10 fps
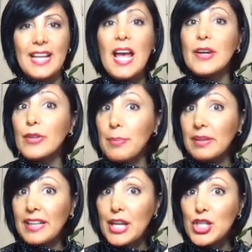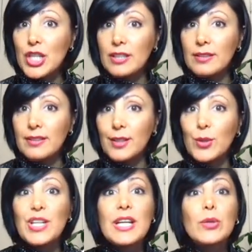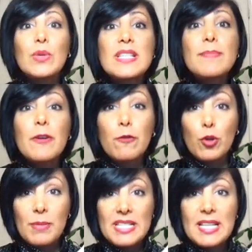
Replication could increase performance